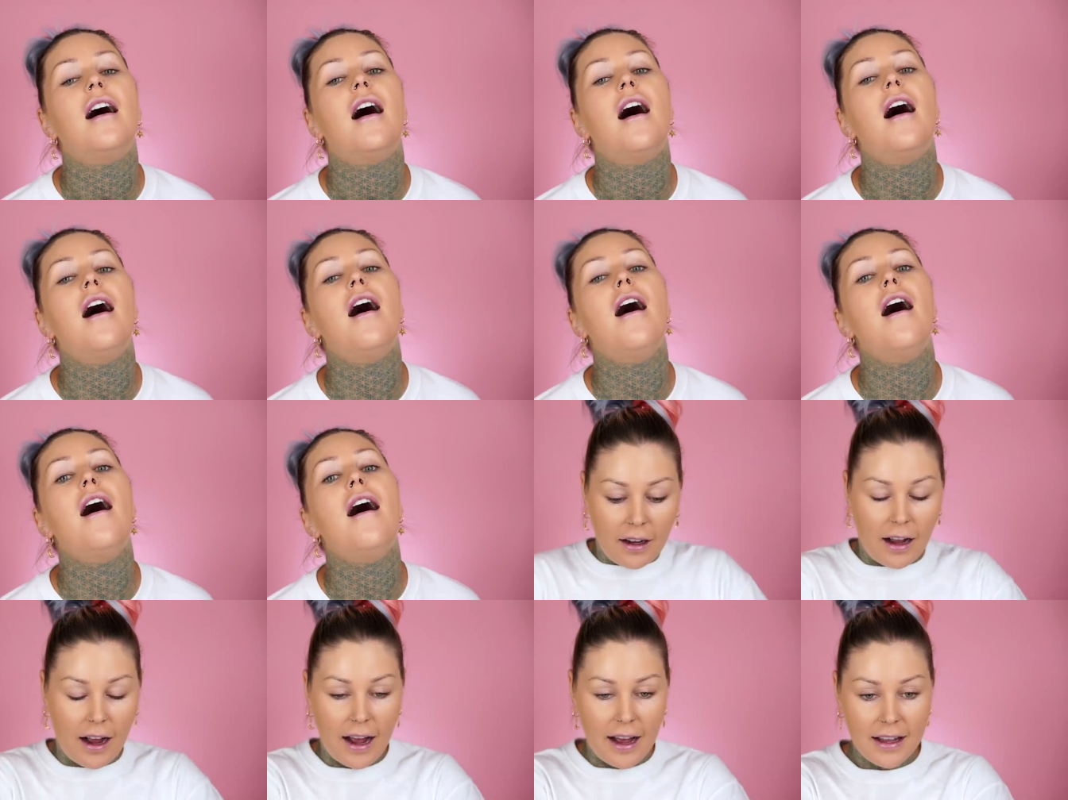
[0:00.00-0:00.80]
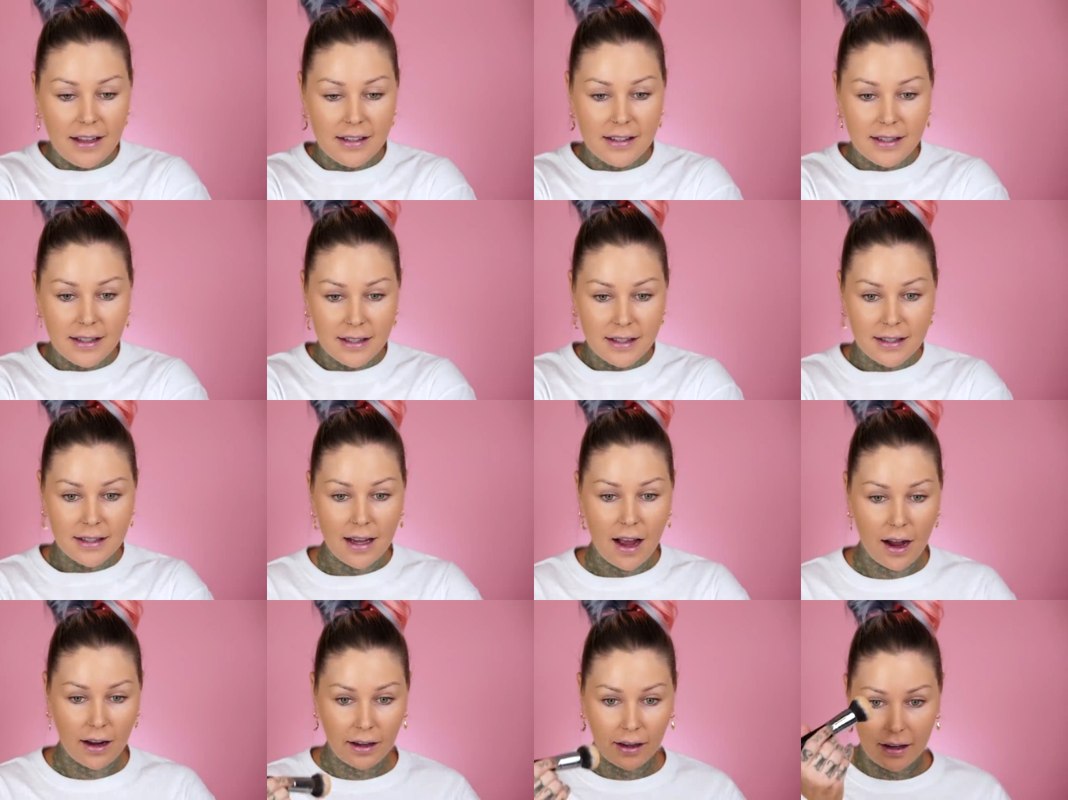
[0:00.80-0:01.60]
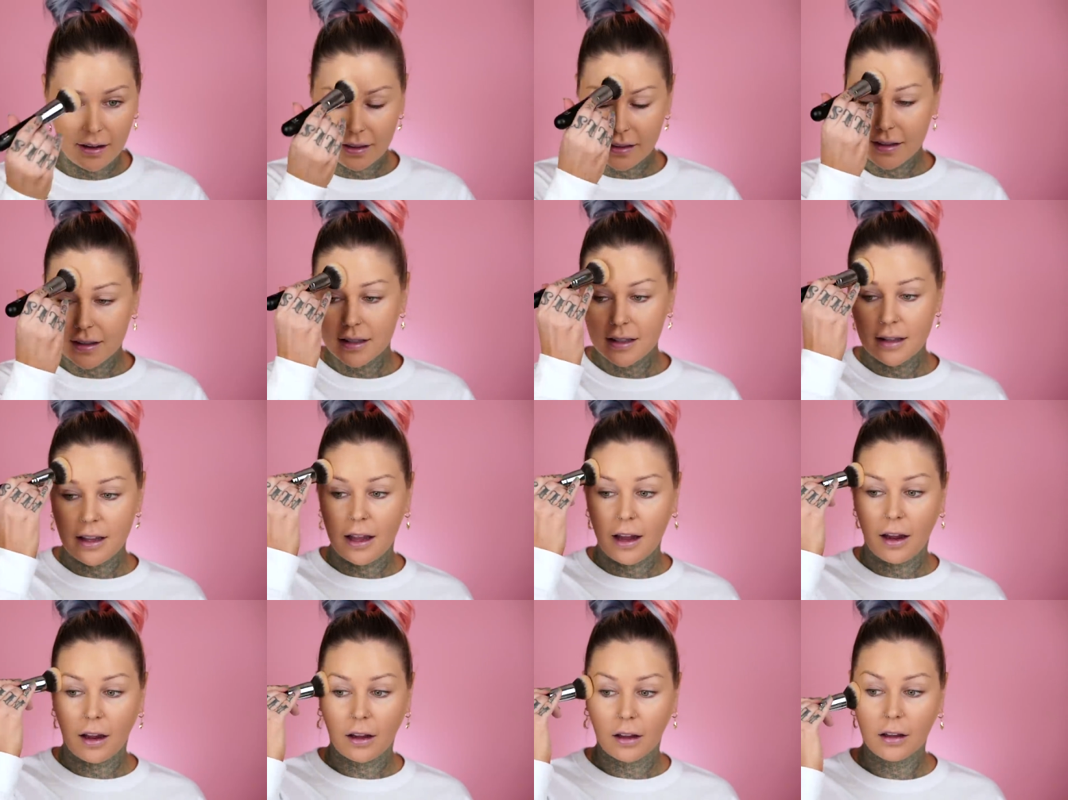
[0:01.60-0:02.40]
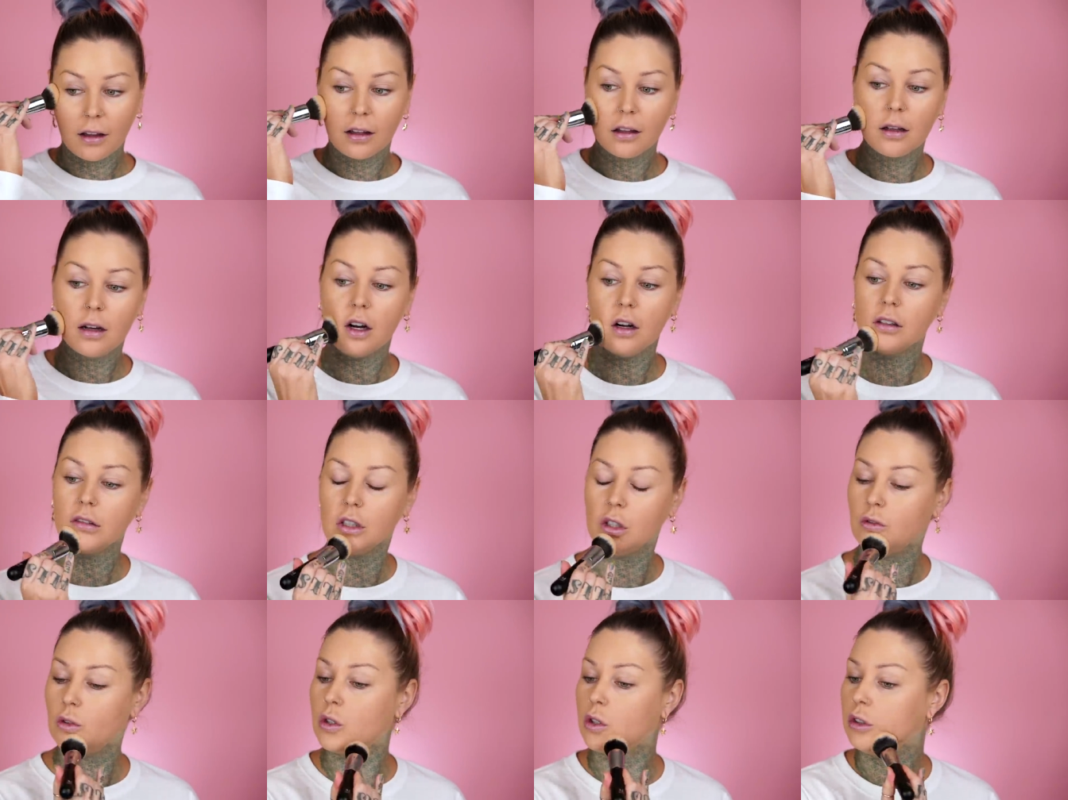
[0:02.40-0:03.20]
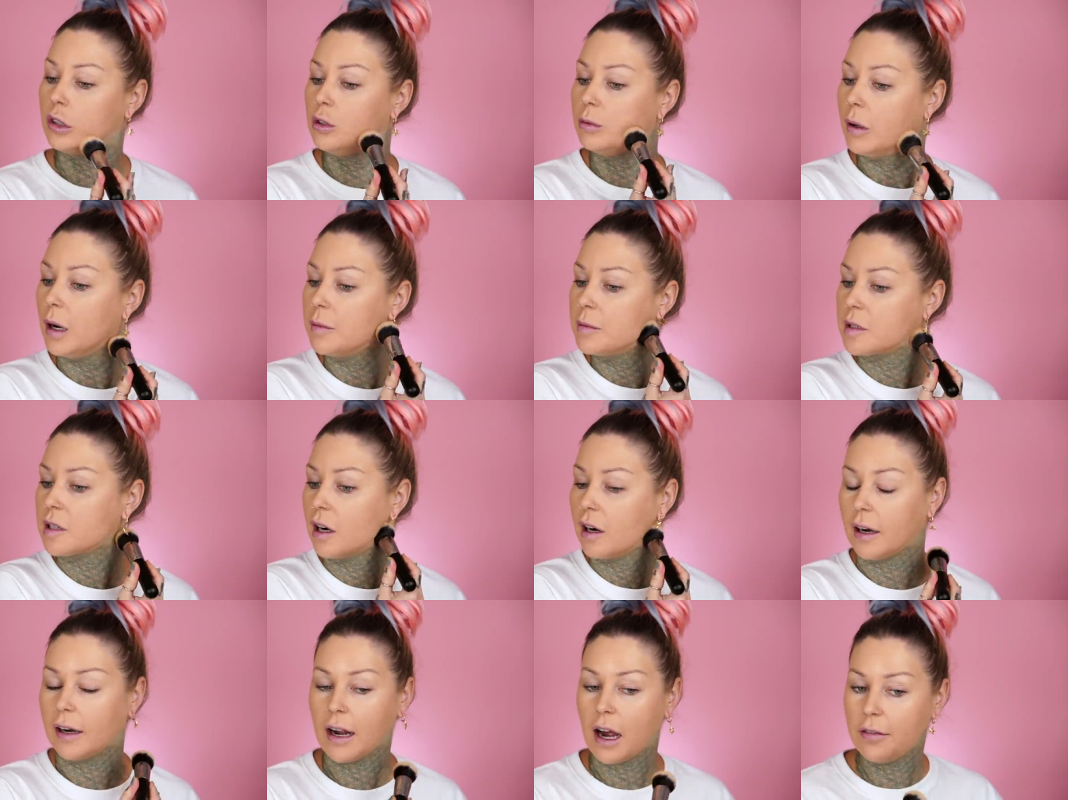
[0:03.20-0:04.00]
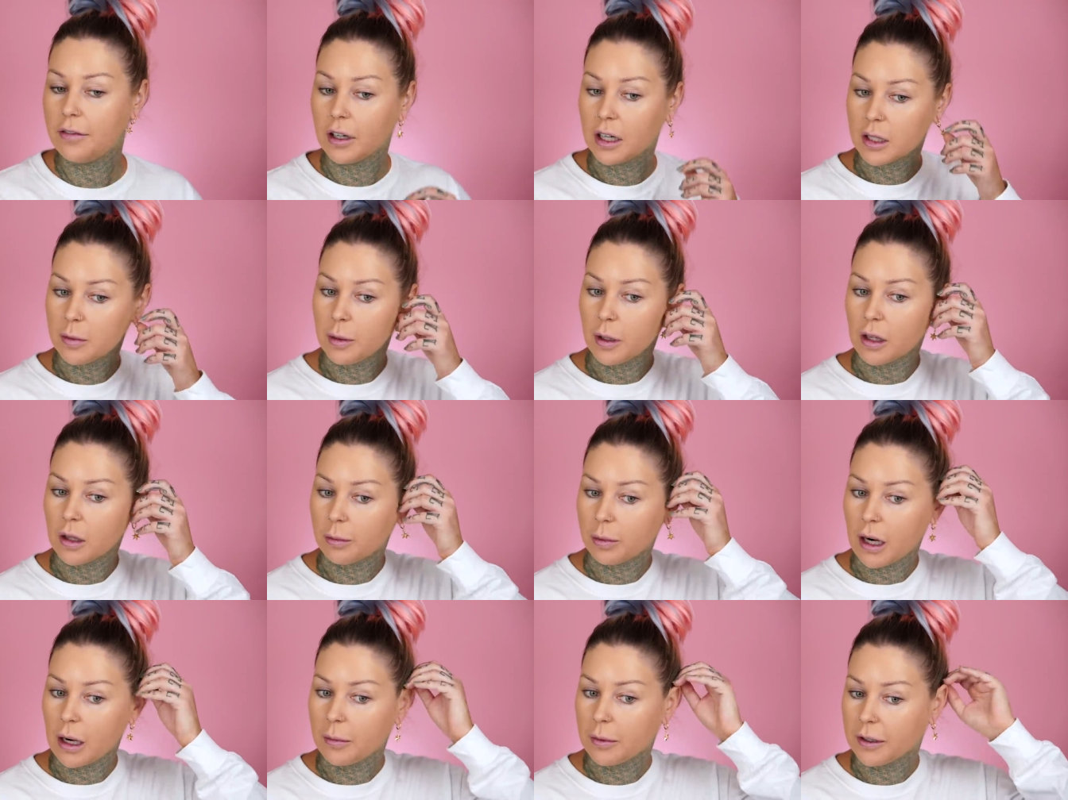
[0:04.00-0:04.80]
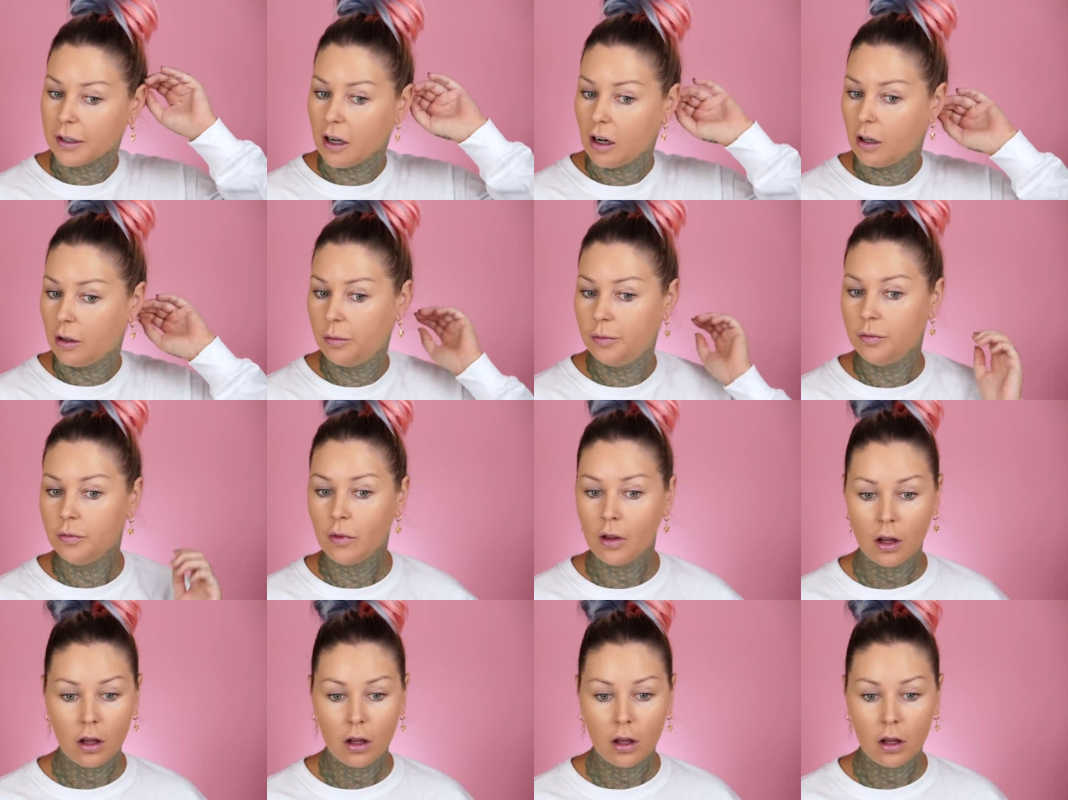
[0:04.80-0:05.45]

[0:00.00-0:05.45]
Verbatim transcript: Oh, I suck at this thing called YouTube. I'm sorry, I forgot to put on the primer, y'all.